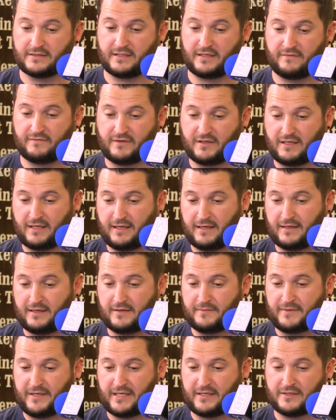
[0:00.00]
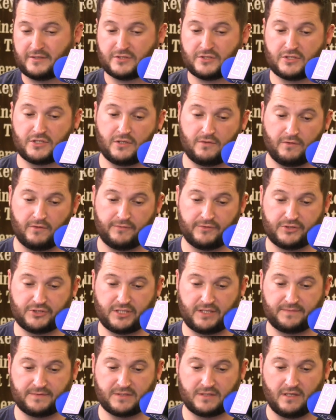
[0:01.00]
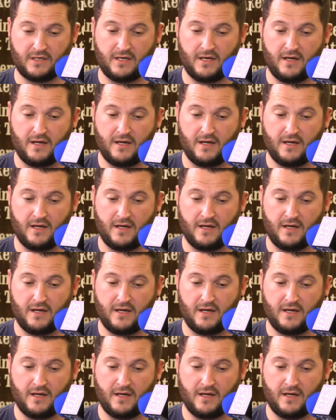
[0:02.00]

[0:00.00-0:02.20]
They have the candied bacon skewer with chips.